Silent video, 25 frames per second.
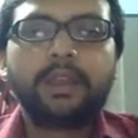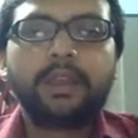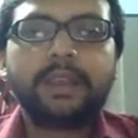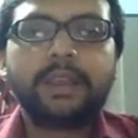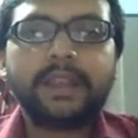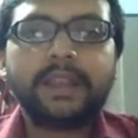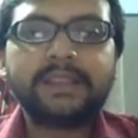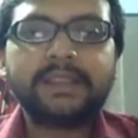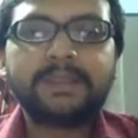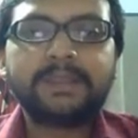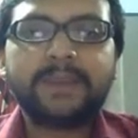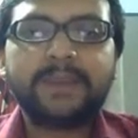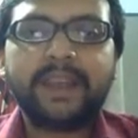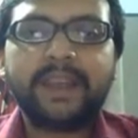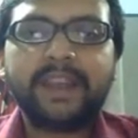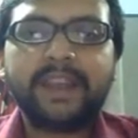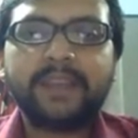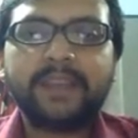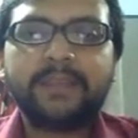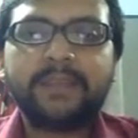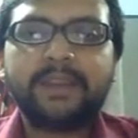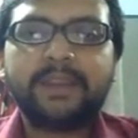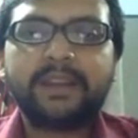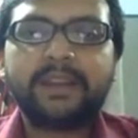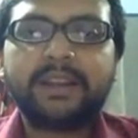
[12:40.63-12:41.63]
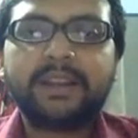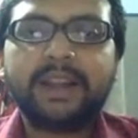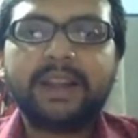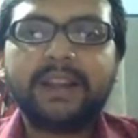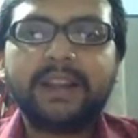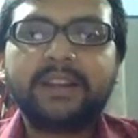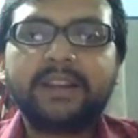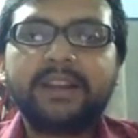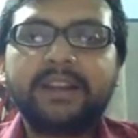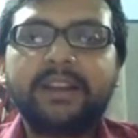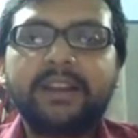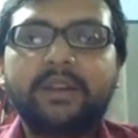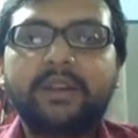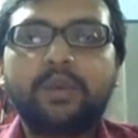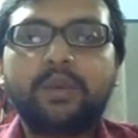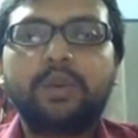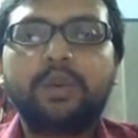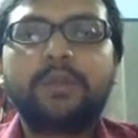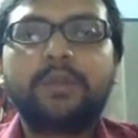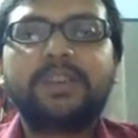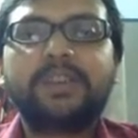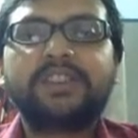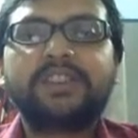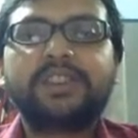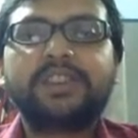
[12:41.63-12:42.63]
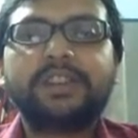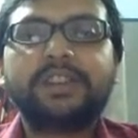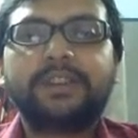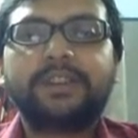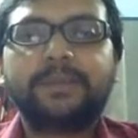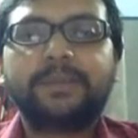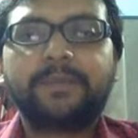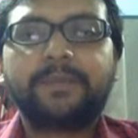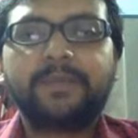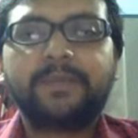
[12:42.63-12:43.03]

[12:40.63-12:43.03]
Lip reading: Can spy but can't control machine.